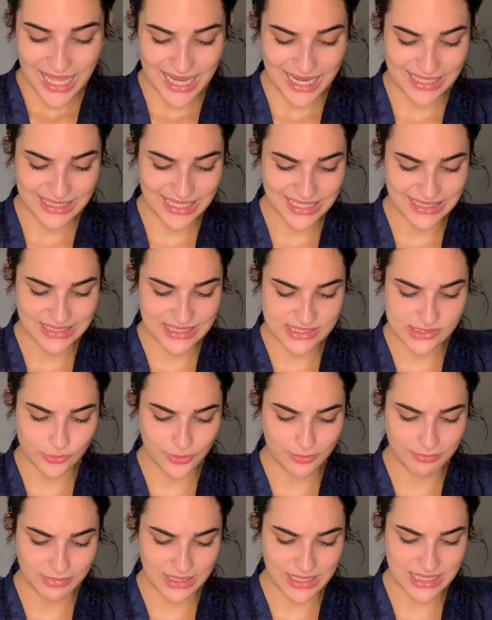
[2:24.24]
I like this
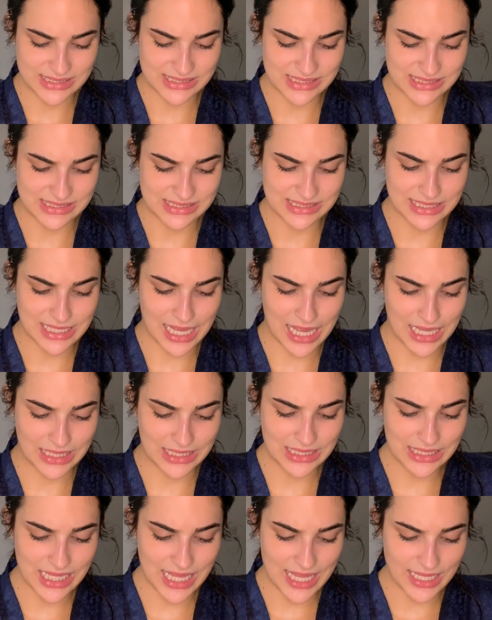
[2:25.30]
one because it's kind
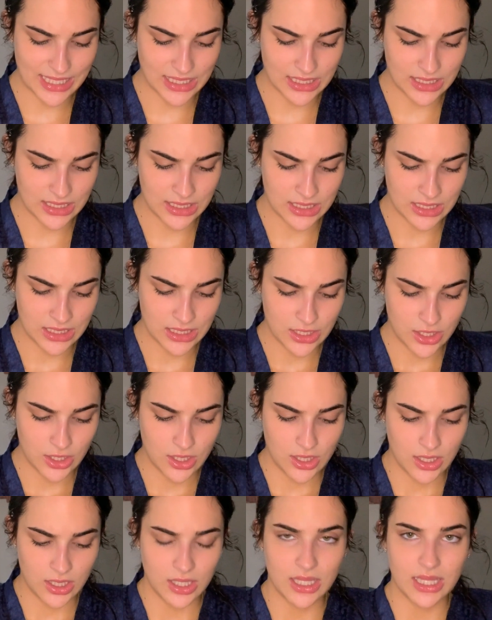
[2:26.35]
of like,
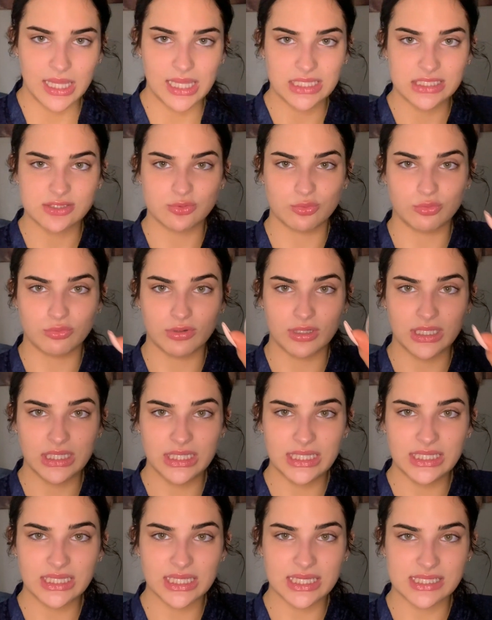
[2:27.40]
it's
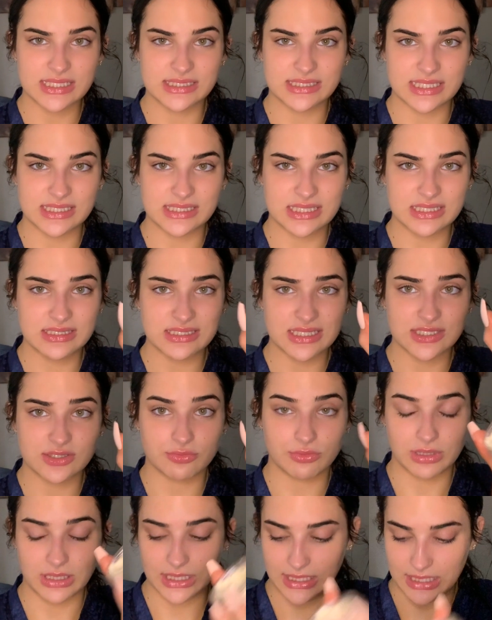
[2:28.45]
really, the consistency is
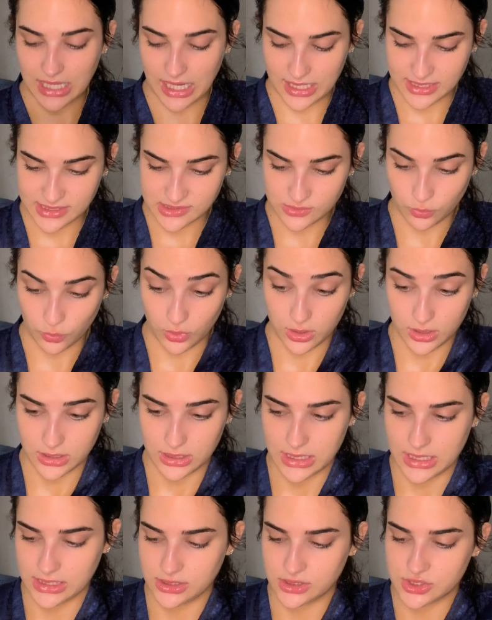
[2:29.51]
really nice,
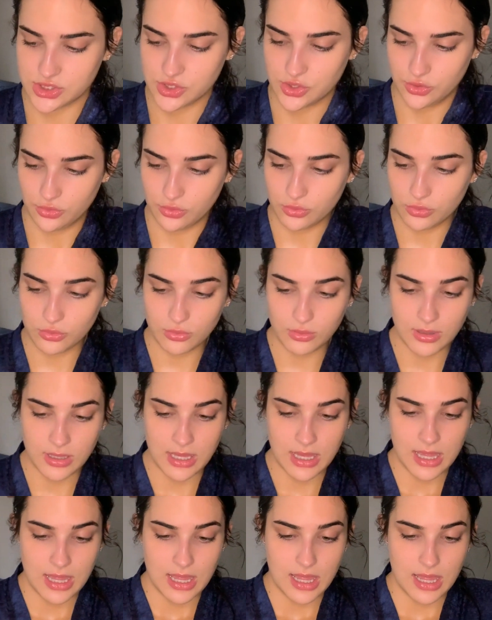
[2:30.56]
one, and two,
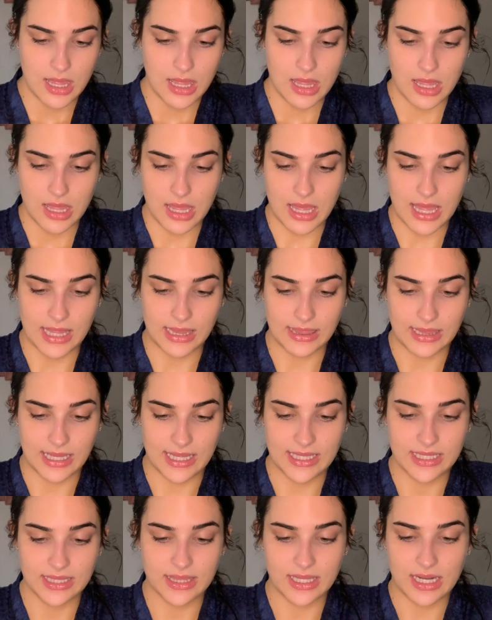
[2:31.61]
I
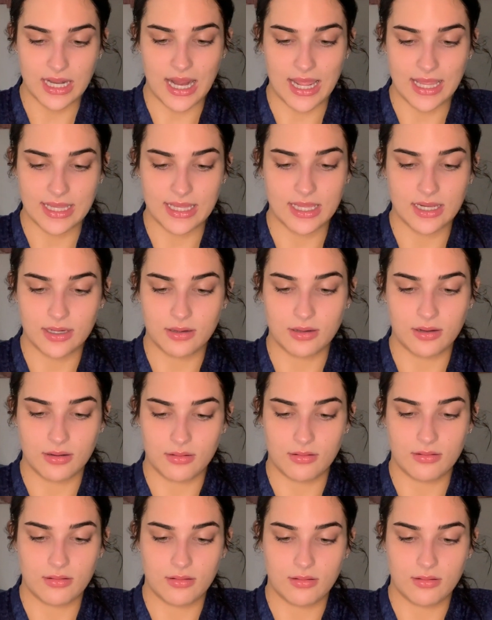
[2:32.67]
like that I can